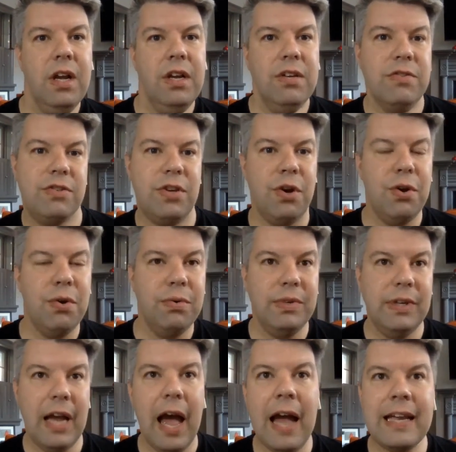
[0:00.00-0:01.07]
So
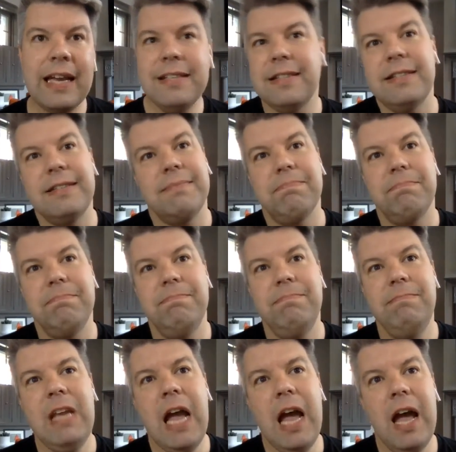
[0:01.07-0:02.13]
I guess,
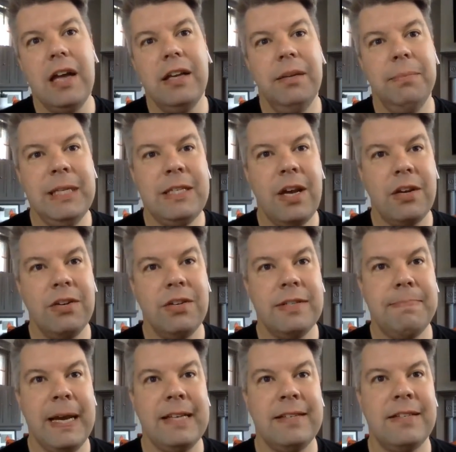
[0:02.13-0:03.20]
yeah, I mean, Tugger's
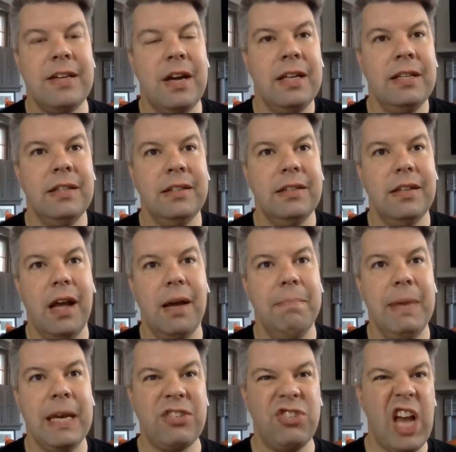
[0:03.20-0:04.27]
based on
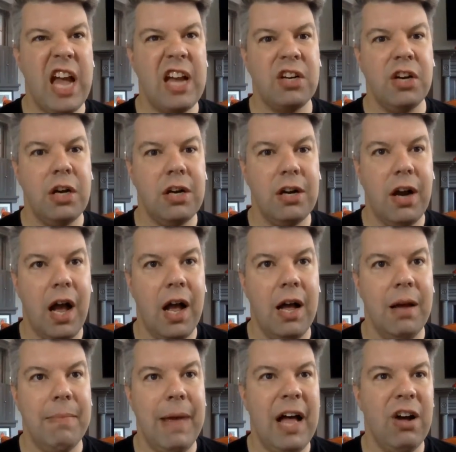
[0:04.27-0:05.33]
Mick Jagger,
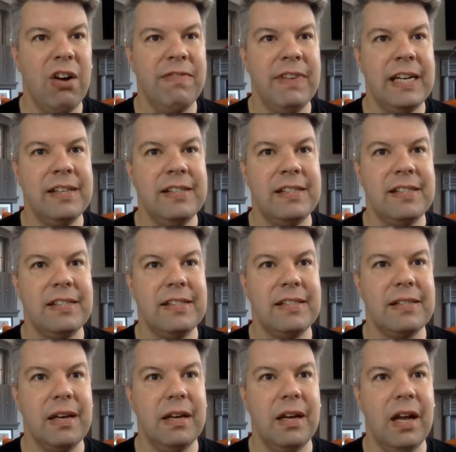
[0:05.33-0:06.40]
um,
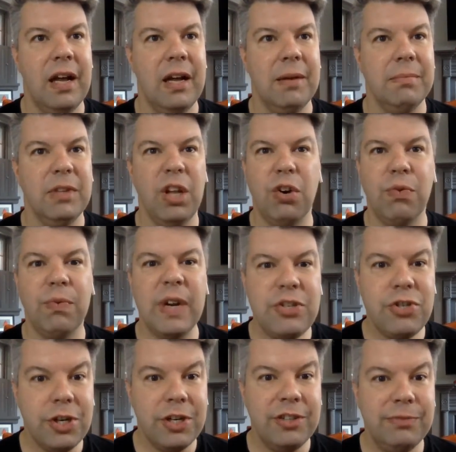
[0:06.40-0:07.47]
Elvis, um, Little
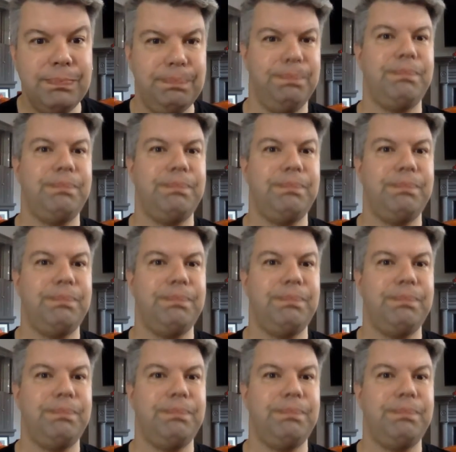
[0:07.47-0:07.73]
Richard,